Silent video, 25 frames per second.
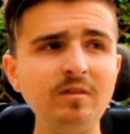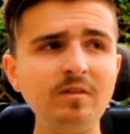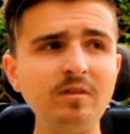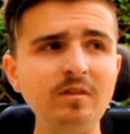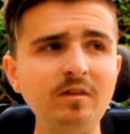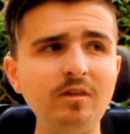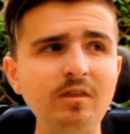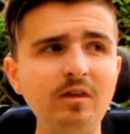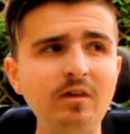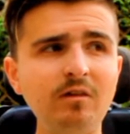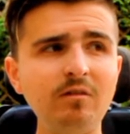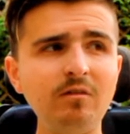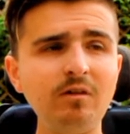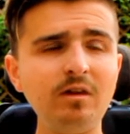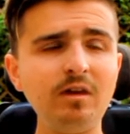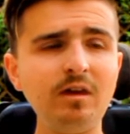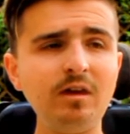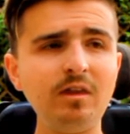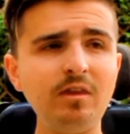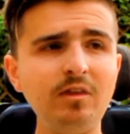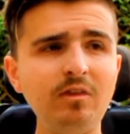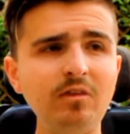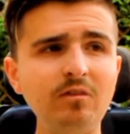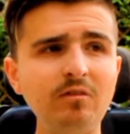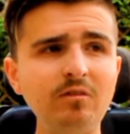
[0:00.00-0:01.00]
You know,
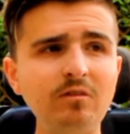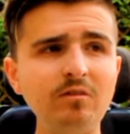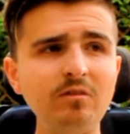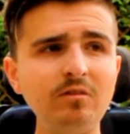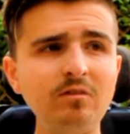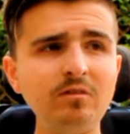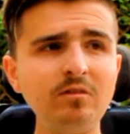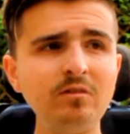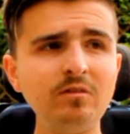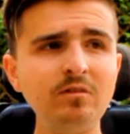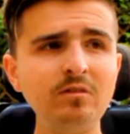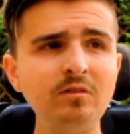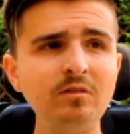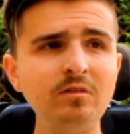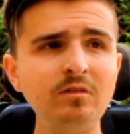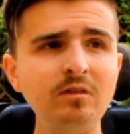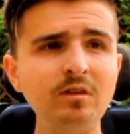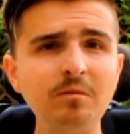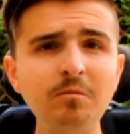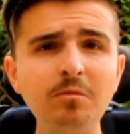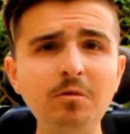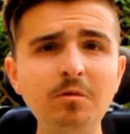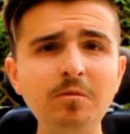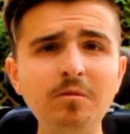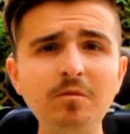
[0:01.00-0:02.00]
and
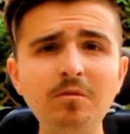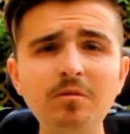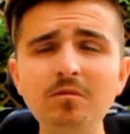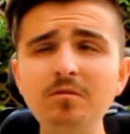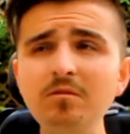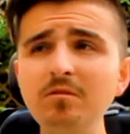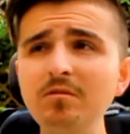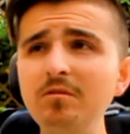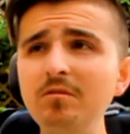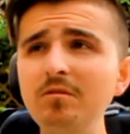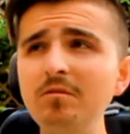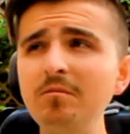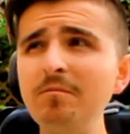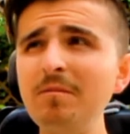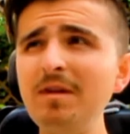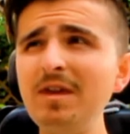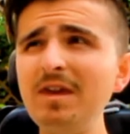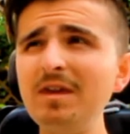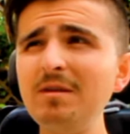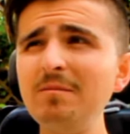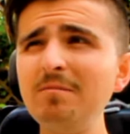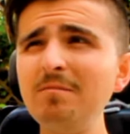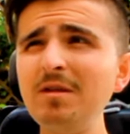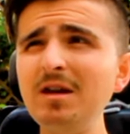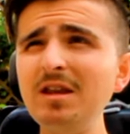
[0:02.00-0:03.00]
not
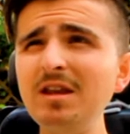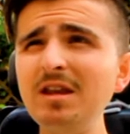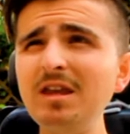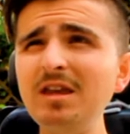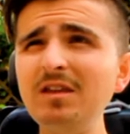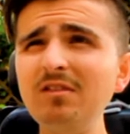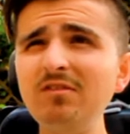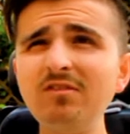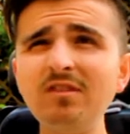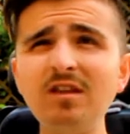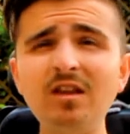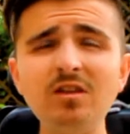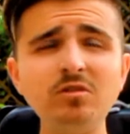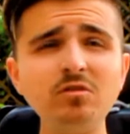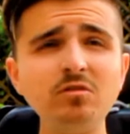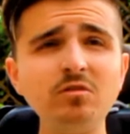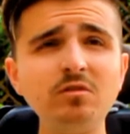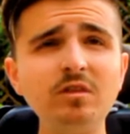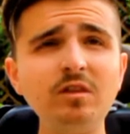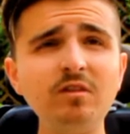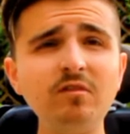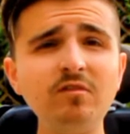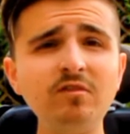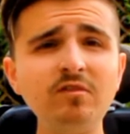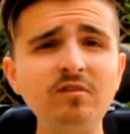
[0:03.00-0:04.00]
making money as such on
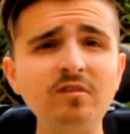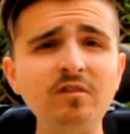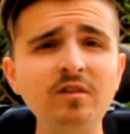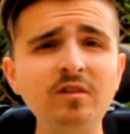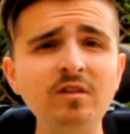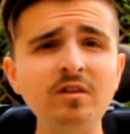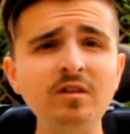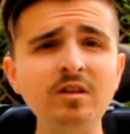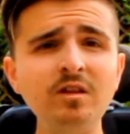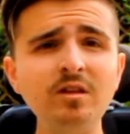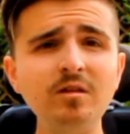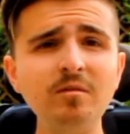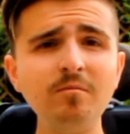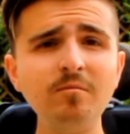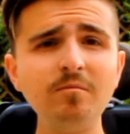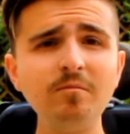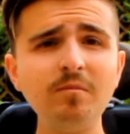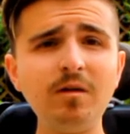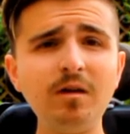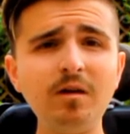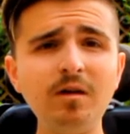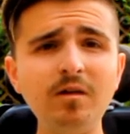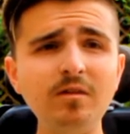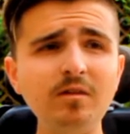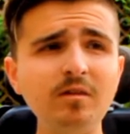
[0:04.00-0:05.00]
this.
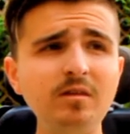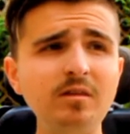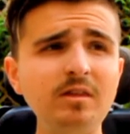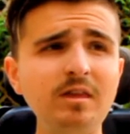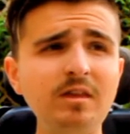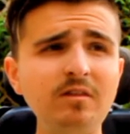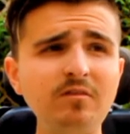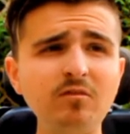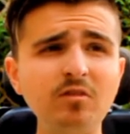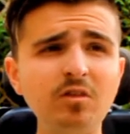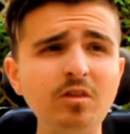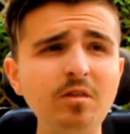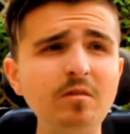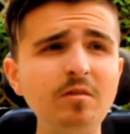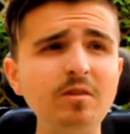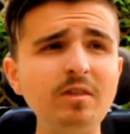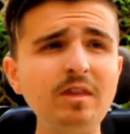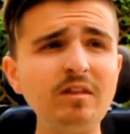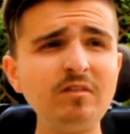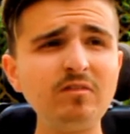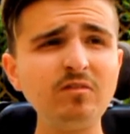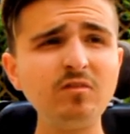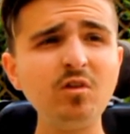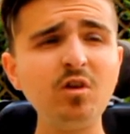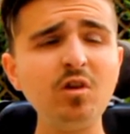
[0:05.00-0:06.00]
That's not
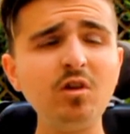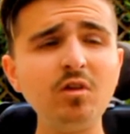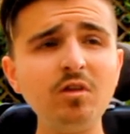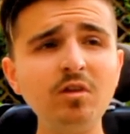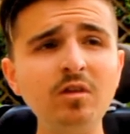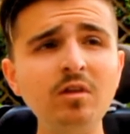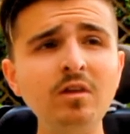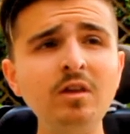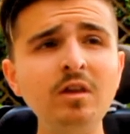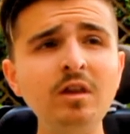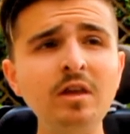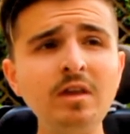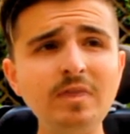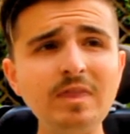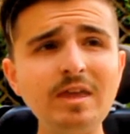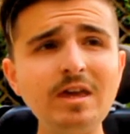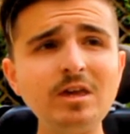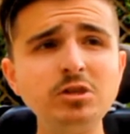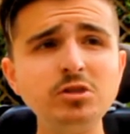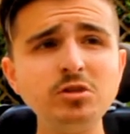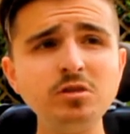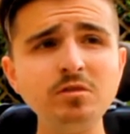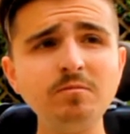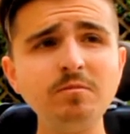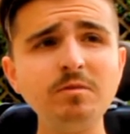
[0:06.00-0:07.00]
that's not that
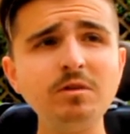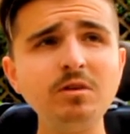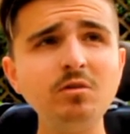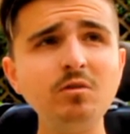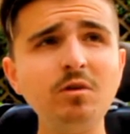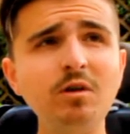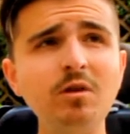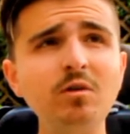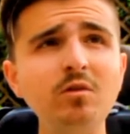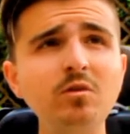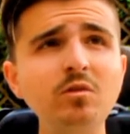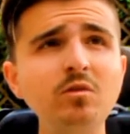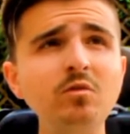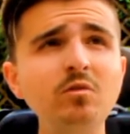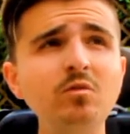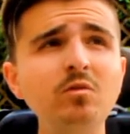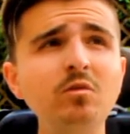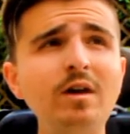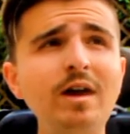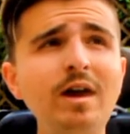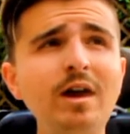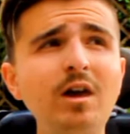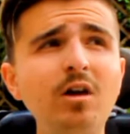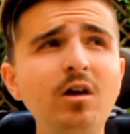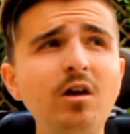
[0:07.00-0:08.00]
shouldn't be your
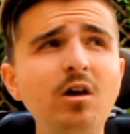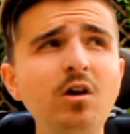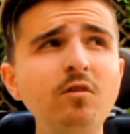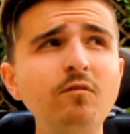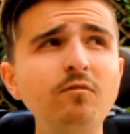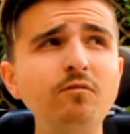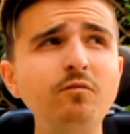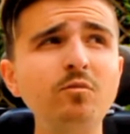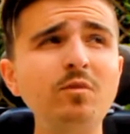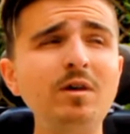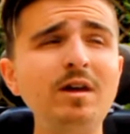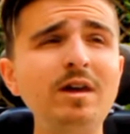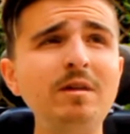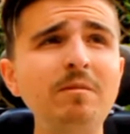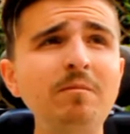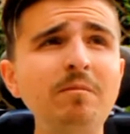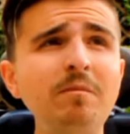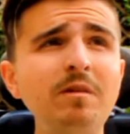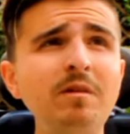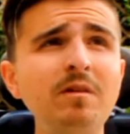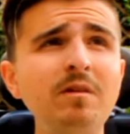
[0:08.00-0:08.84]
your overall aim